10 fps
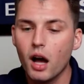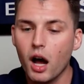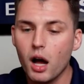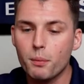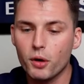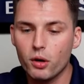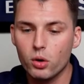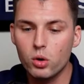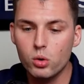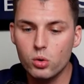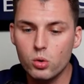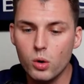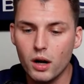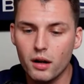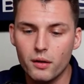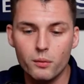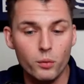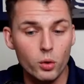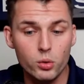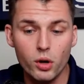Uh, but who
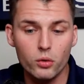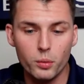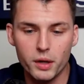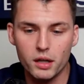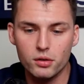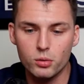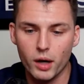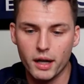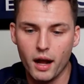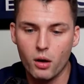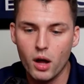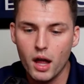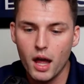who knows what we're going to do right now?